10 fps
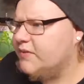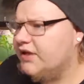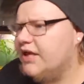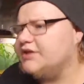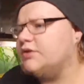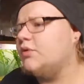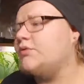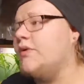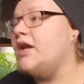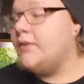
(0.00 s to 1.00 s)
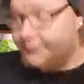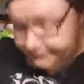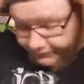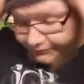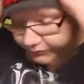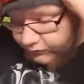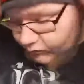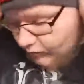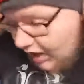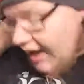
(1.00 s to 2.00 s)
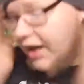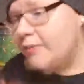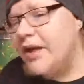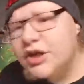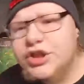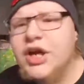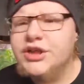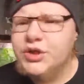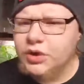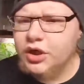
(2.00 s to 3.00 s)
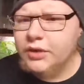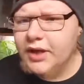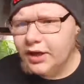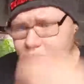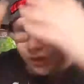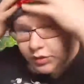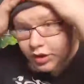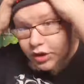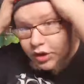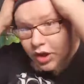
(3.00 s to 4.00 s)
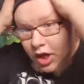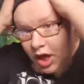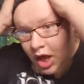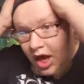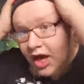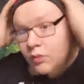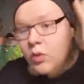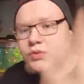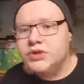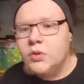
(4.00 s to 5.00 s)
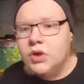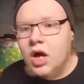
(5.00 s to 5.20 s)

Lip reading: medication going through. Anyway, I got a manager. I showed her what was going